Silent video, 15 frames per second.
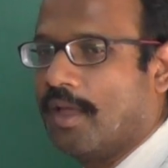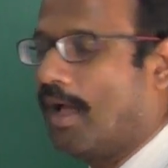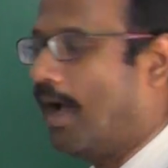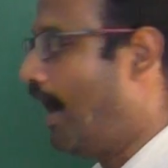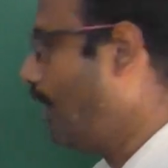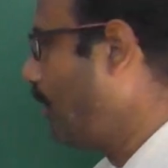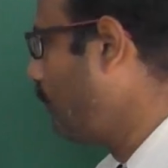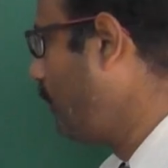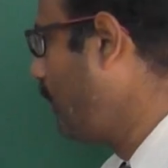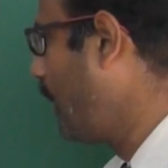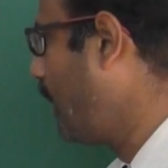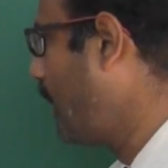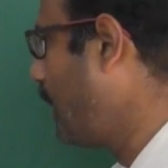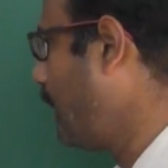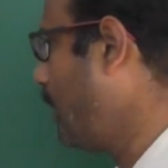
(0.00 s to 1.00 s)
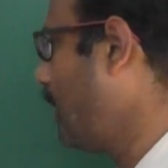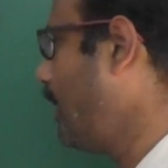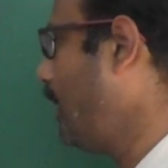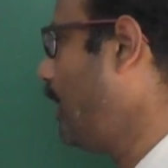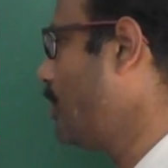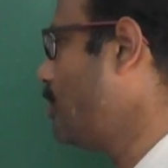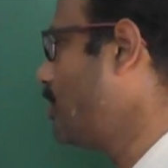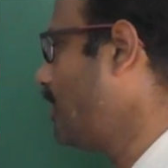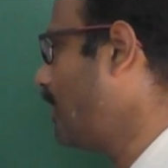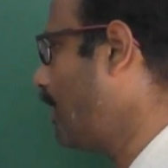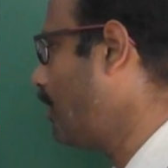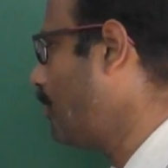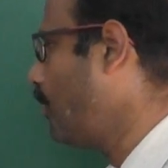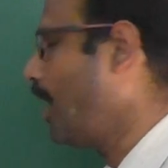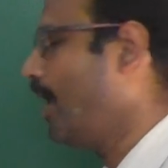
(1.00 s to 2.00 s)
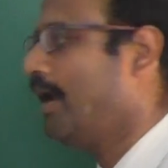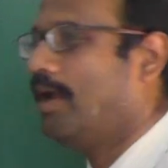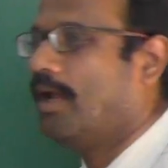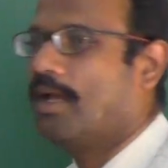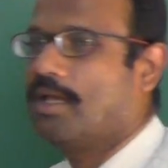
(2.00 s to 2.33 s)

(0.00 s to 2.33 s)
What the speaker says: And we are getting a relation that Y